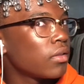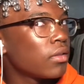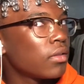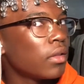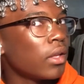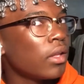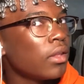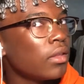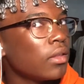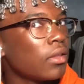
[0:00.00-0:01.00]
did
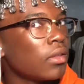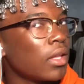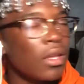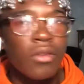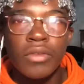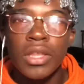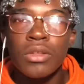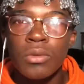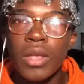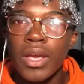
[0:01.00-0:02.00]
he really
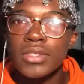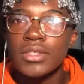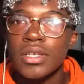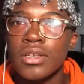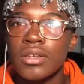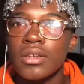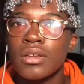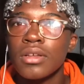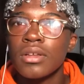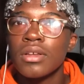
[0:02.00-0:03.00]
do that shit?
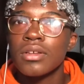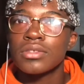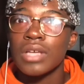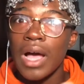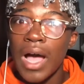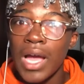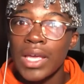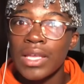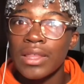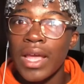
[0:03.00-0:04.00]
So I
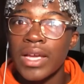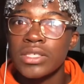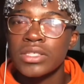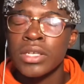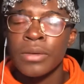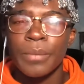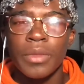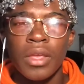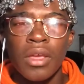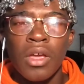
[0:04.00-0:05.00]
eat that shit.
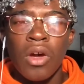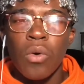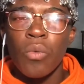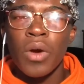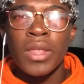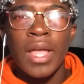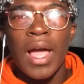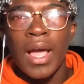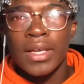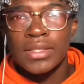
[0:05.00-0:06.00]
When
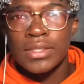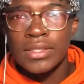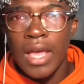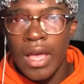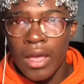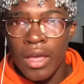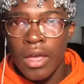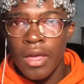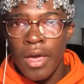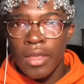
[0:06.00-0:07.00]
I say,
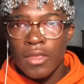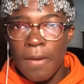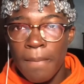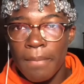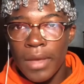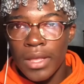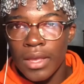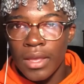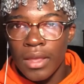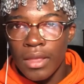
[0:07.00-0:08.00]
the
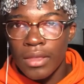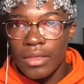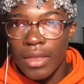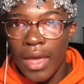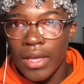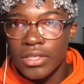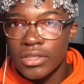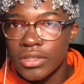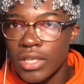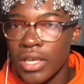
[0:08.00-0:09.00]
minute that
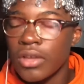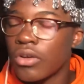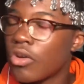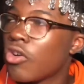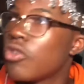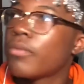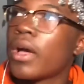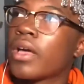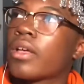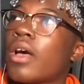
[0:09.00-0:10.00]
shit, oh
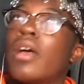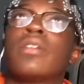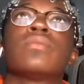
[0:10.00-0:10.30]
my God.